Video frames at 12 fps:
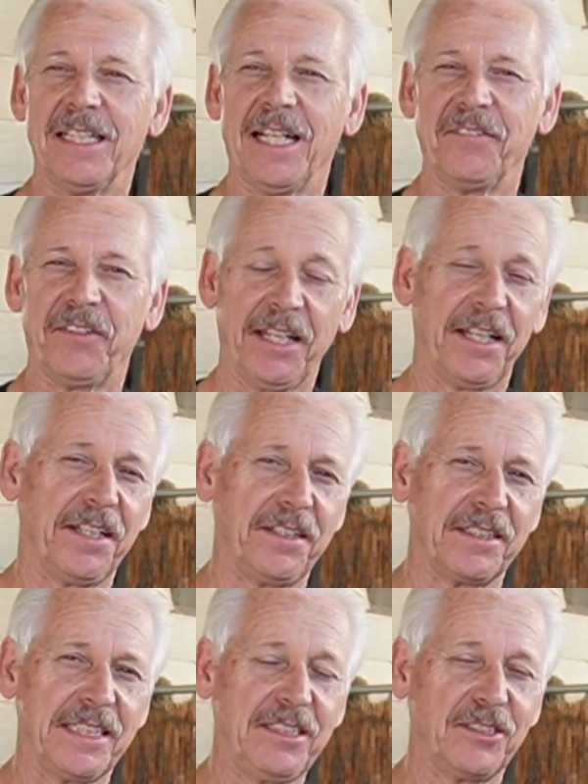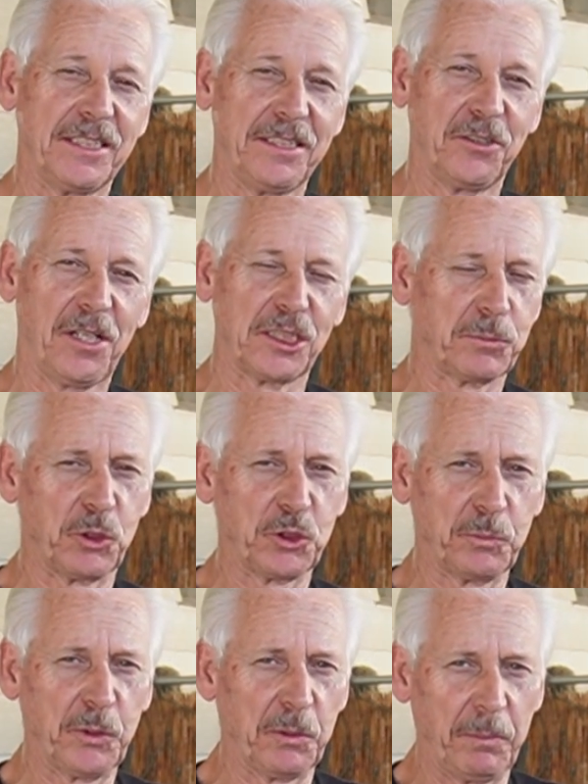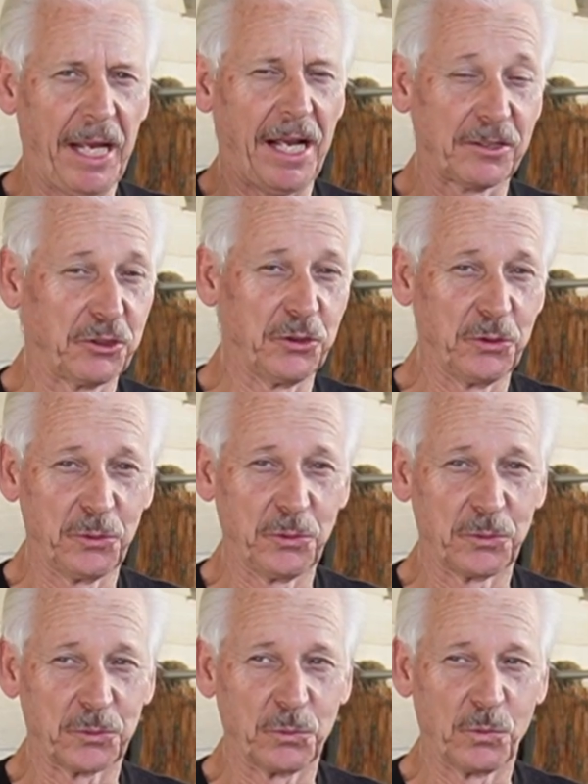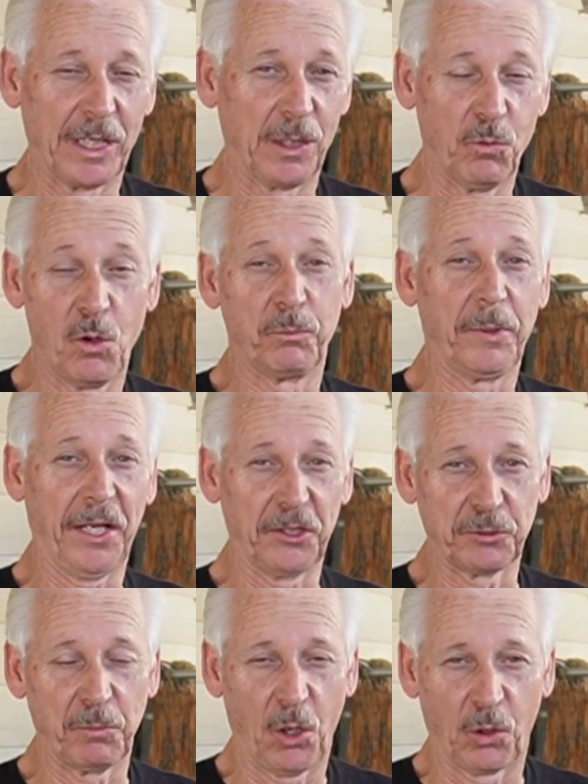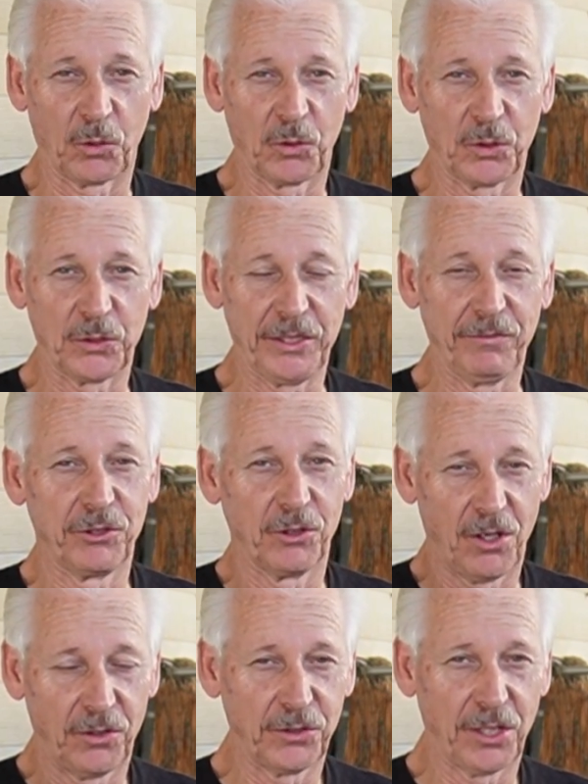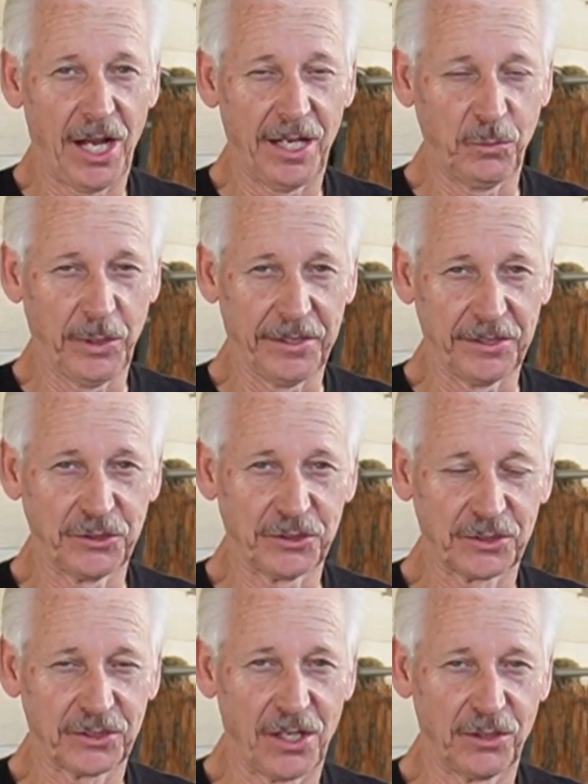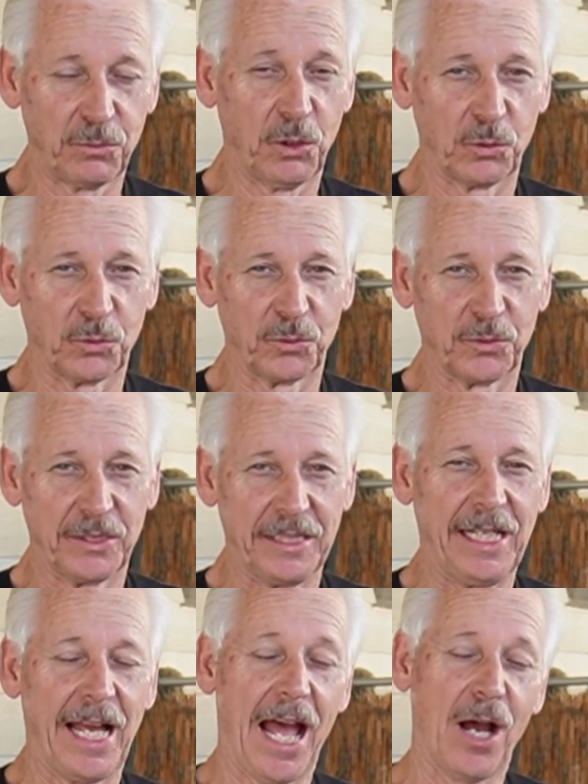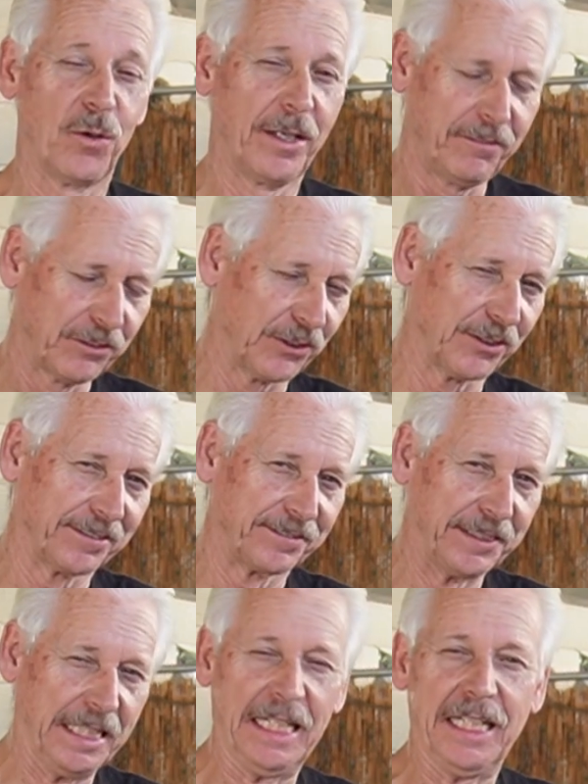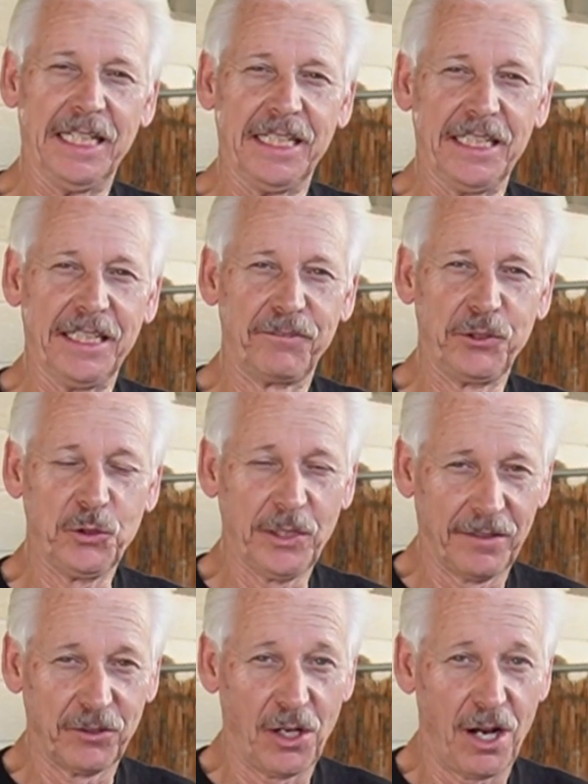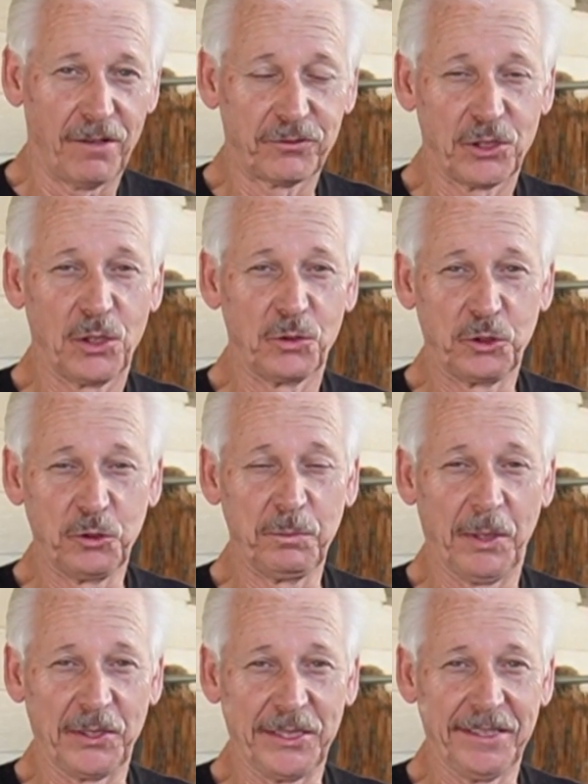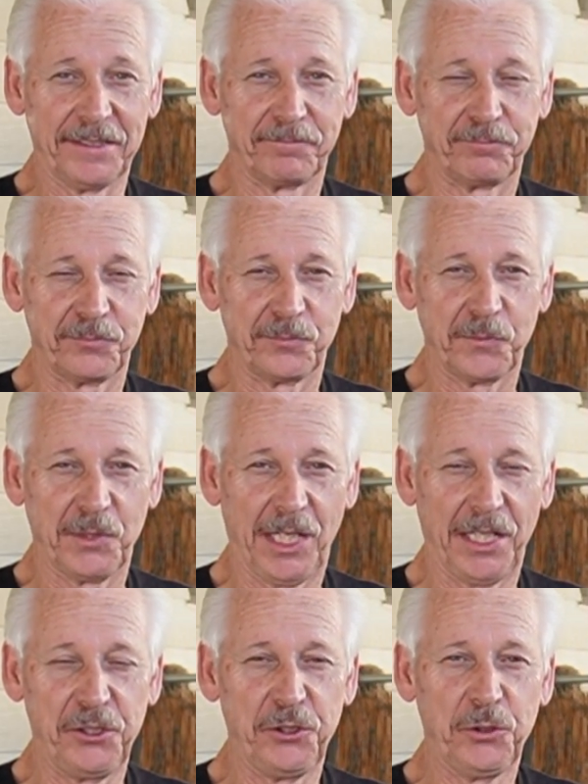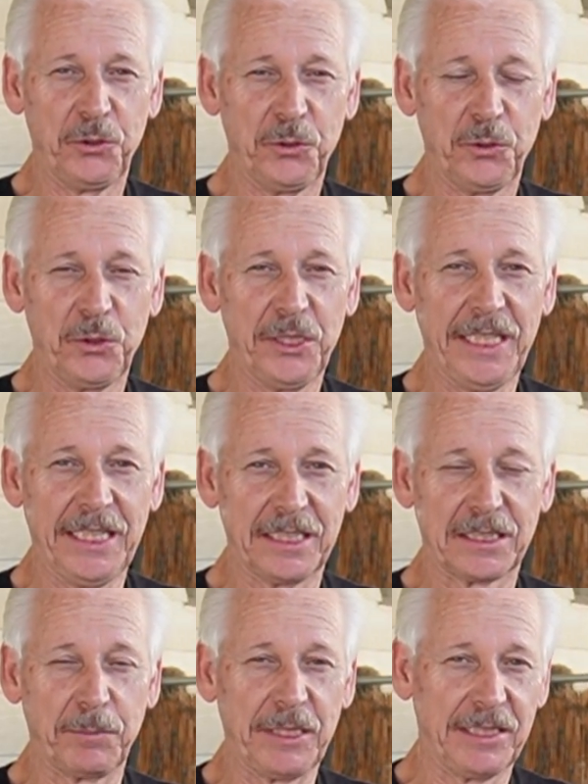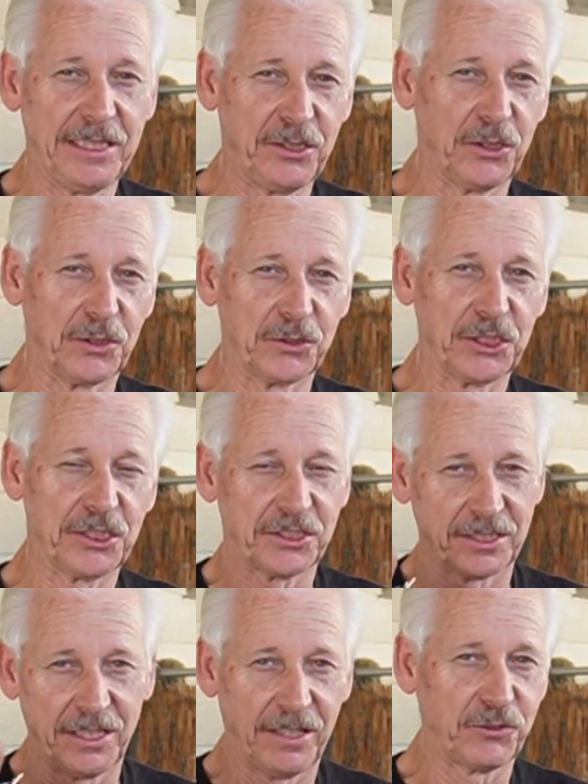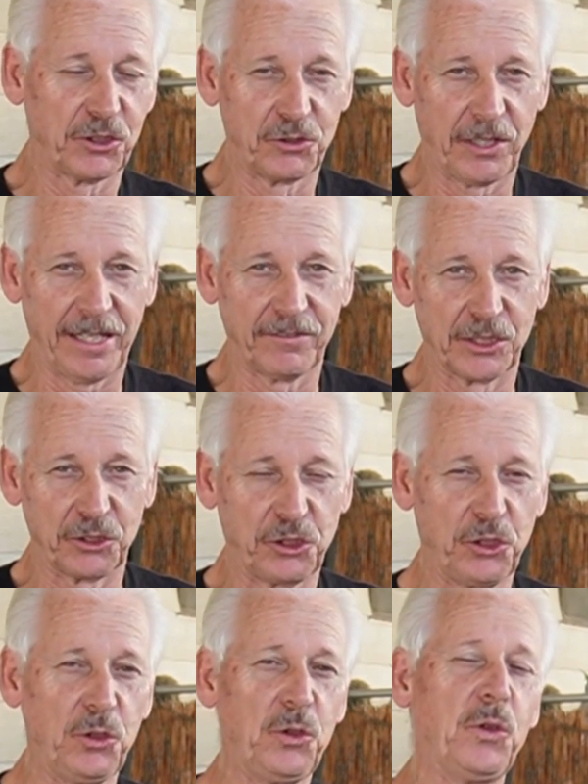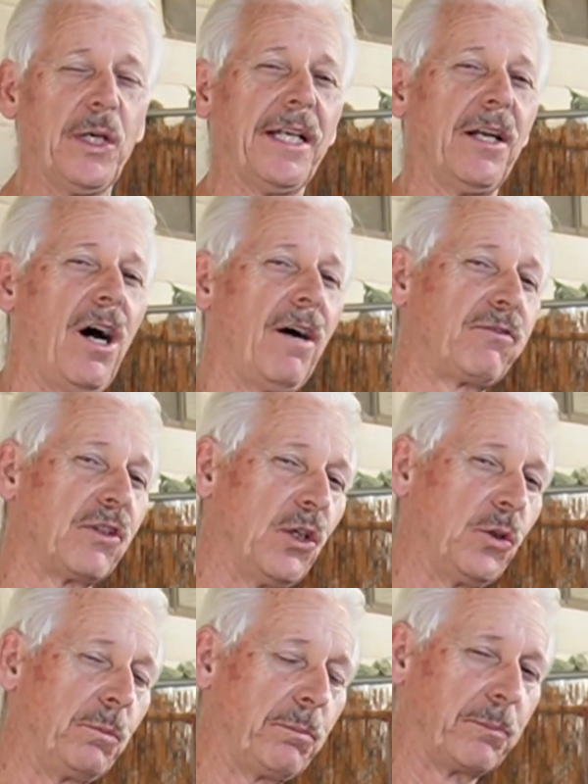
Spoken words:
and then legally you're not supposed to put it back to where it won't pass smog if you're on the highways, on the road. However, if you have an off-road dune buggy and you need it to be legal just enough to drive it to an off-road